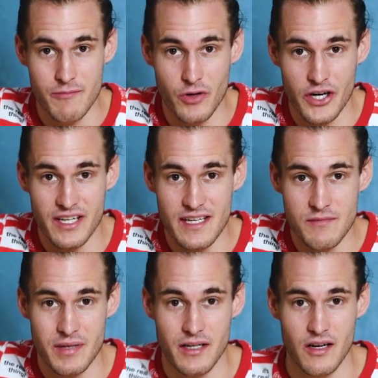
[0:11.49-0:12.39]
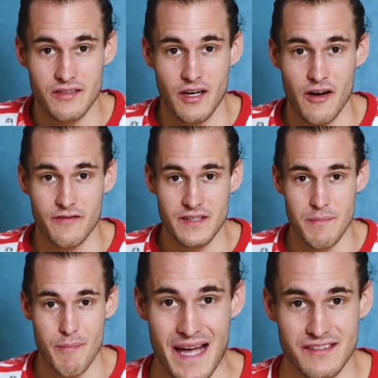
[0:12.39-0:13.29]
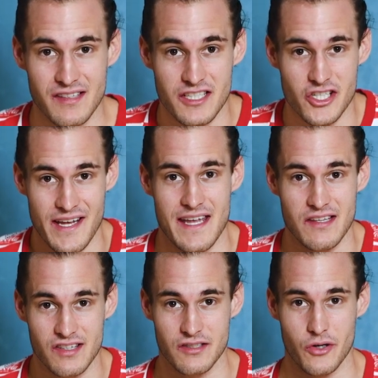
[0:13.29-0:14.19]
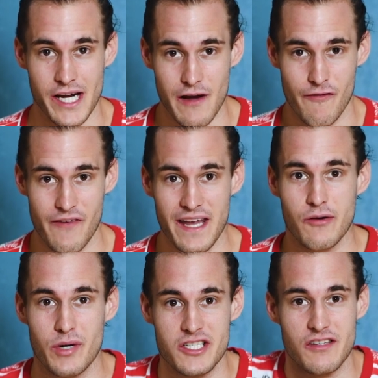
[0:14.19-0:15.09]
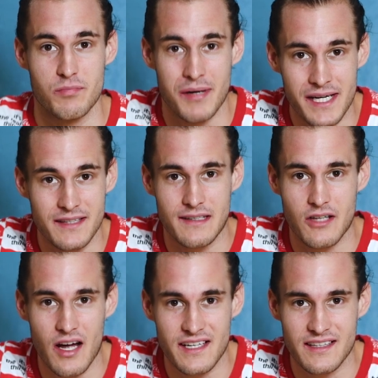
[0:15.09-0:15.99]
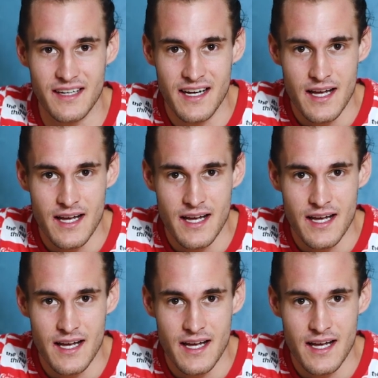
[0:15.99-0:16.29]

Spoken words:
I'm wearing it because of the message "It's the real thing" which is printed on it.